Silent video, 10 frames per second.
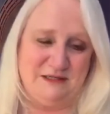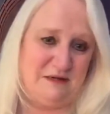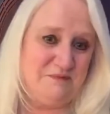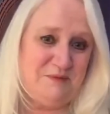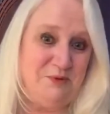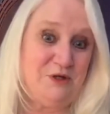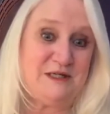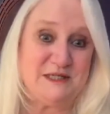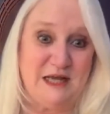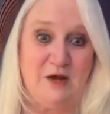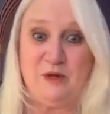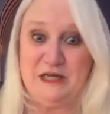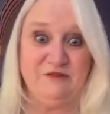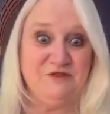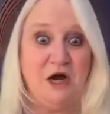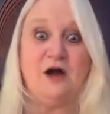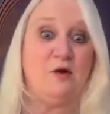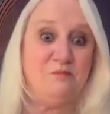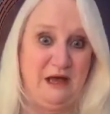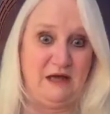Some people are going to say we give God
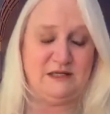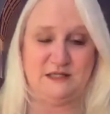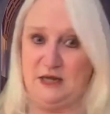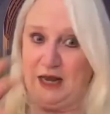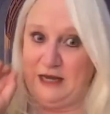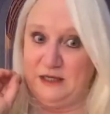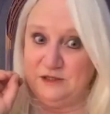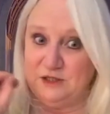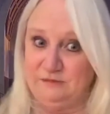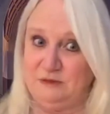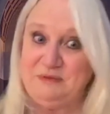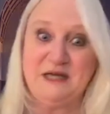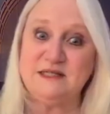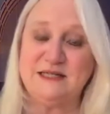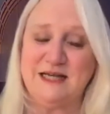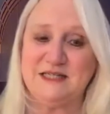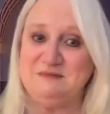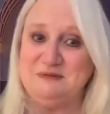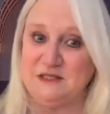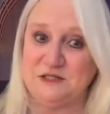our best, and the best has to
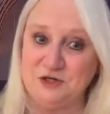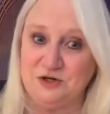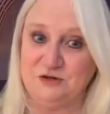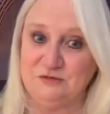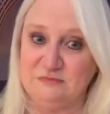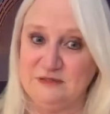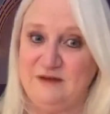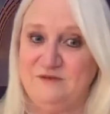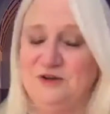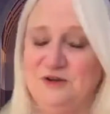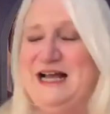be this certain level.